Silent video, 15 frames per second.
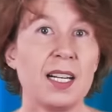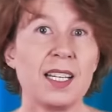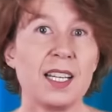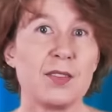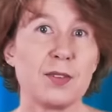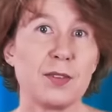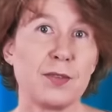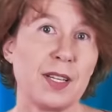I
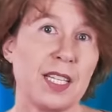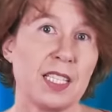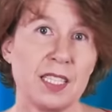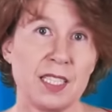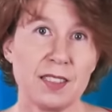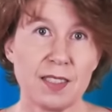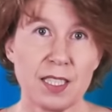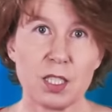have a
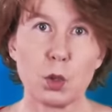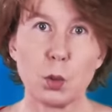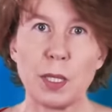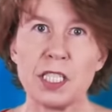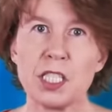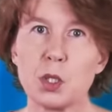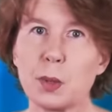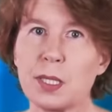feeling that
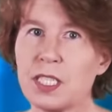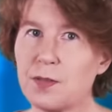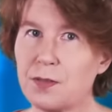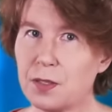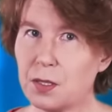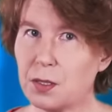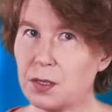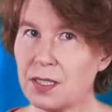
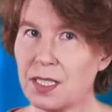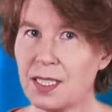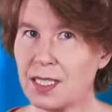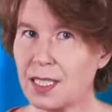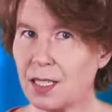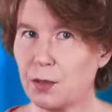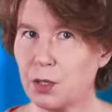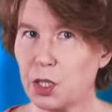2024
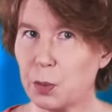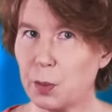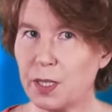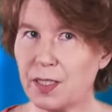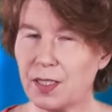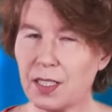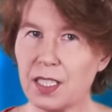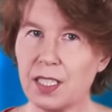is going to
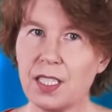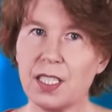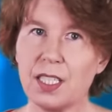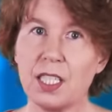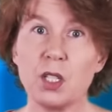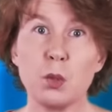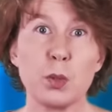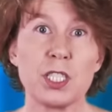be the year
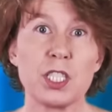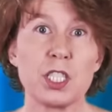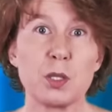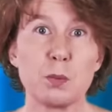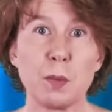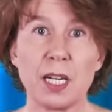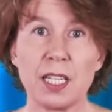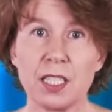in
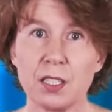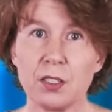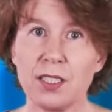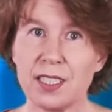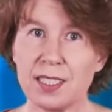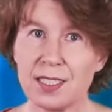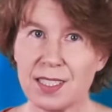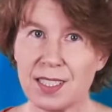which my
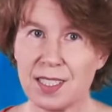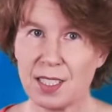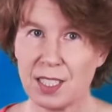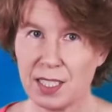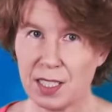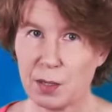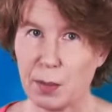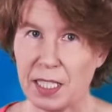career
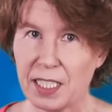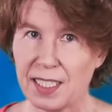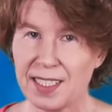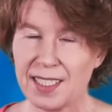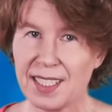starts making